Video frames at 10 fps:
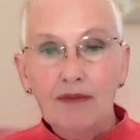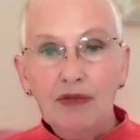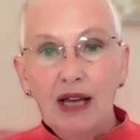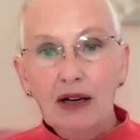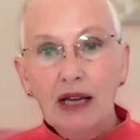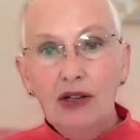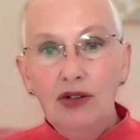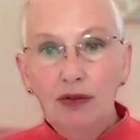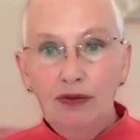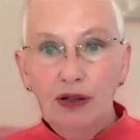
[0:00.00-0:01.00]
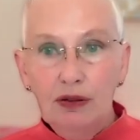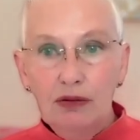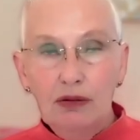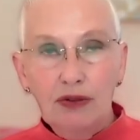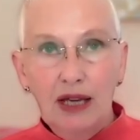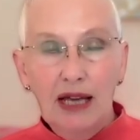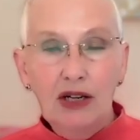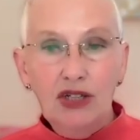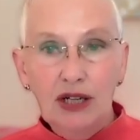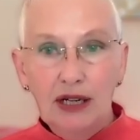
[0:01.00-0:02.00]
Now, can you feel the
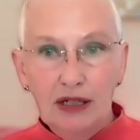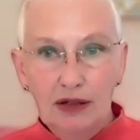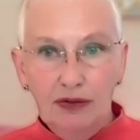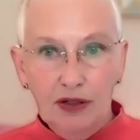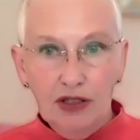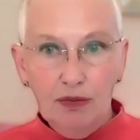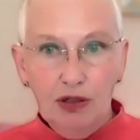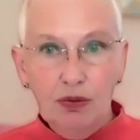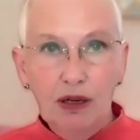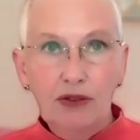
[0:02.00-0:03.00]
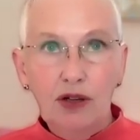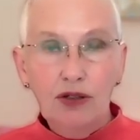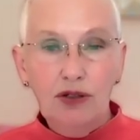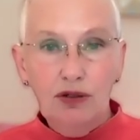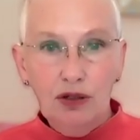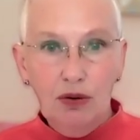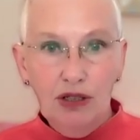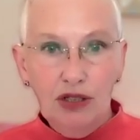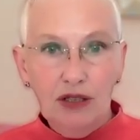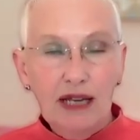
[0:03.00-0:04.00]
energetic difference between those two
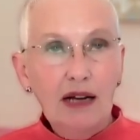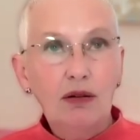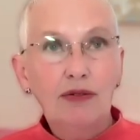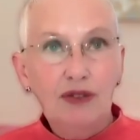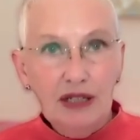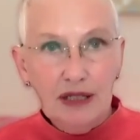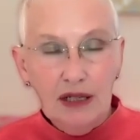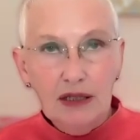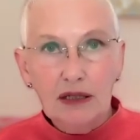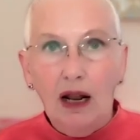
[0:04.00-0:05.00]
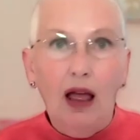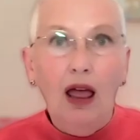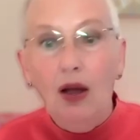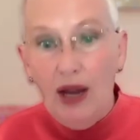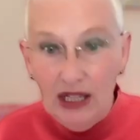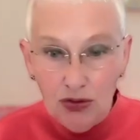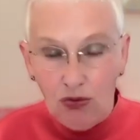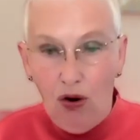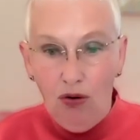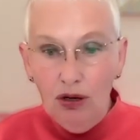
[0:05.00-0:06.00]
questions? How do I fix this? It's like, it's
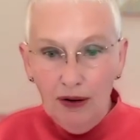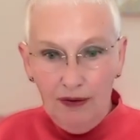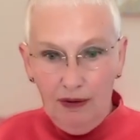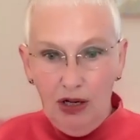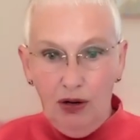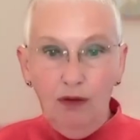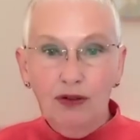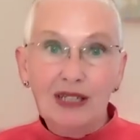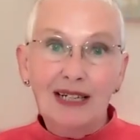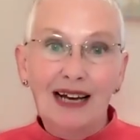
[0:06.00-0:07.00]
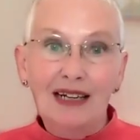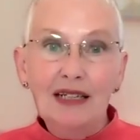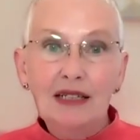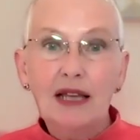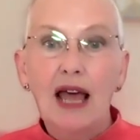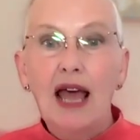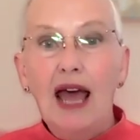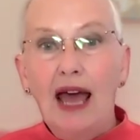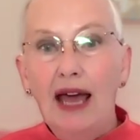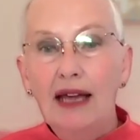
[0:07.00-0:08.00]
wrong, for starters.
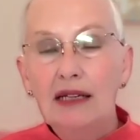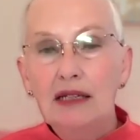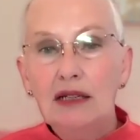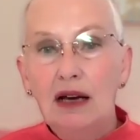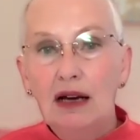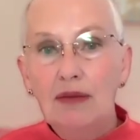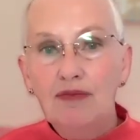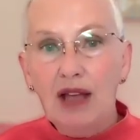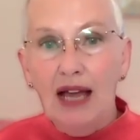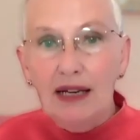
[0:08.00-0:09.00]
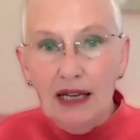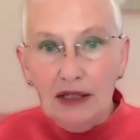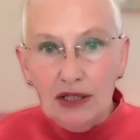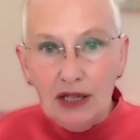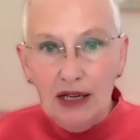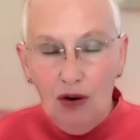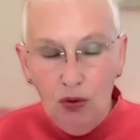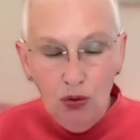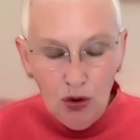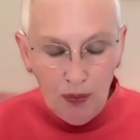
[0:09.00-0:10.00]
And it's
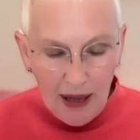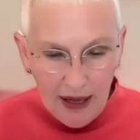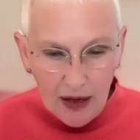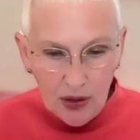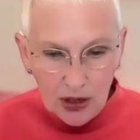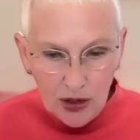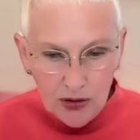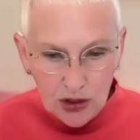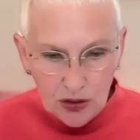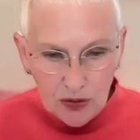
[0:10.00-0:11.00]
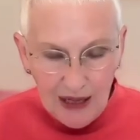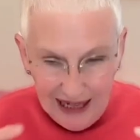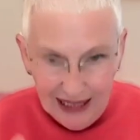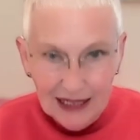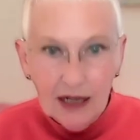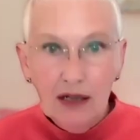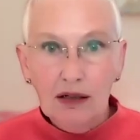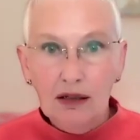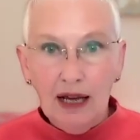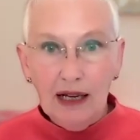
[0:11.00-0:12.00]
all your power goes to it,
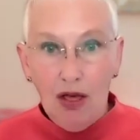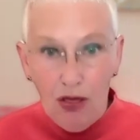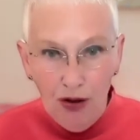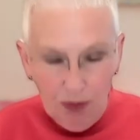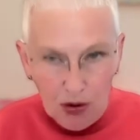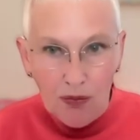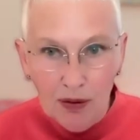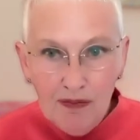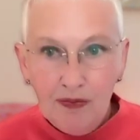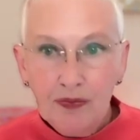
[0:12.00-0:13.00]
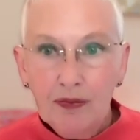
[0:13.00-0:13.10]
like the problem.